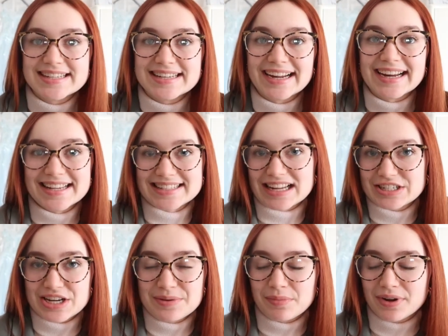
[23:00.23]
today is
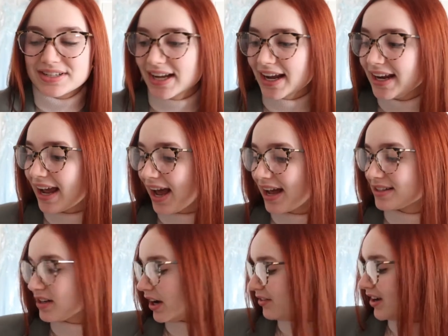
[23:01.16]
actually Monday
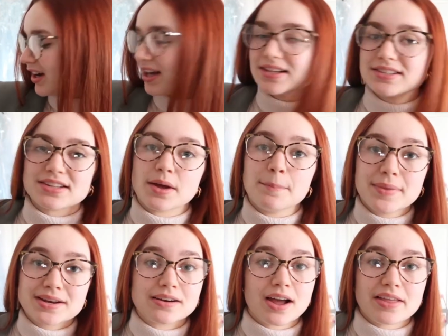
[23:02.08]
and I realised at
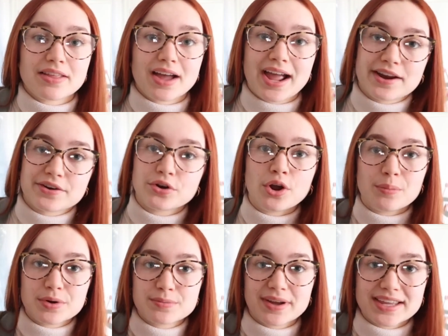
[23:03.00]
midnight that I hadn't
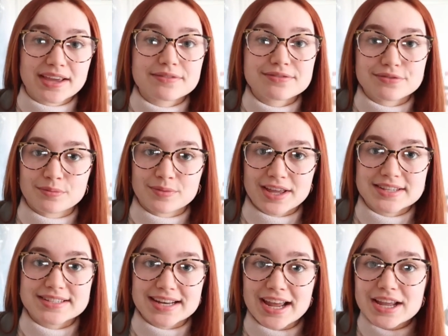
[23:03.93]
opened my gift from
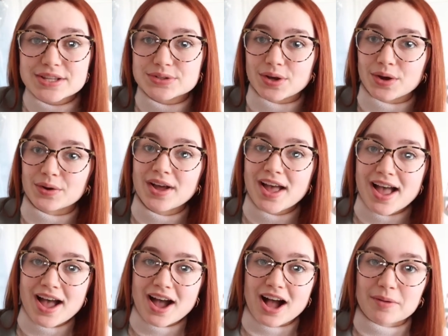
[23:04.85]
yesterday. So
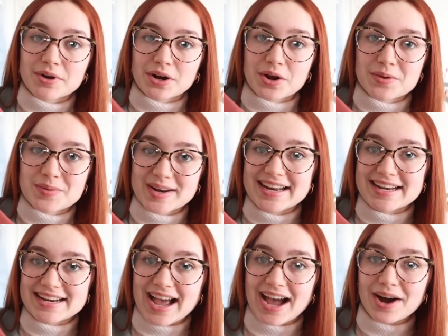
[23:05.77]
I'm going to open it
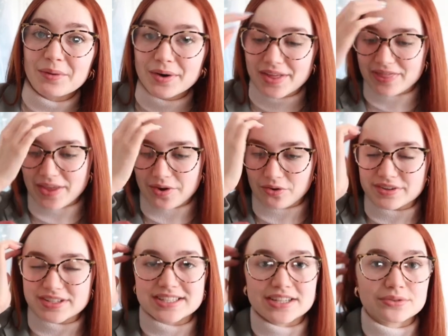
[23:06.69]
now and then
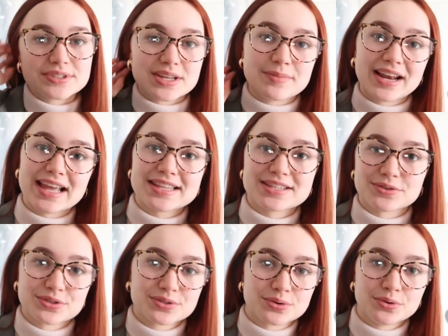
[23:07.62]
obviously you'll see me
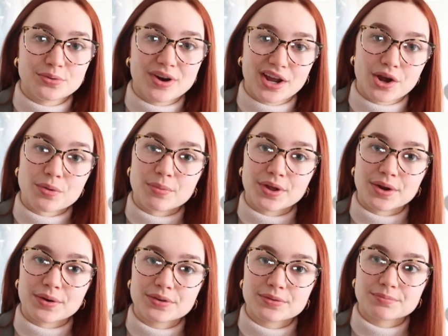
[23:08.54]
later at school when I
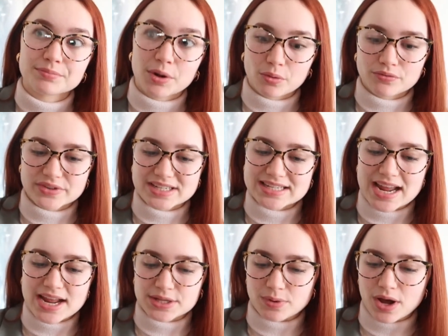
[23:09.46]
open my one for
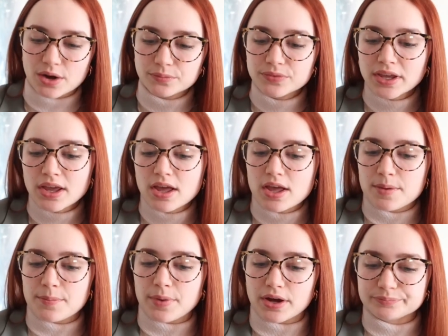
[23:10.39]
today as well.
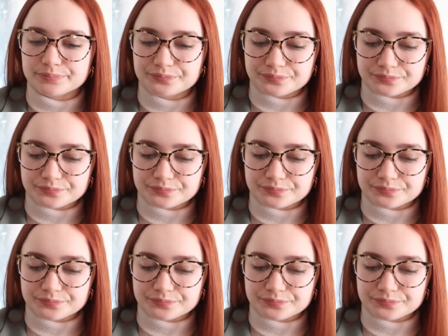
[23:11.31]
But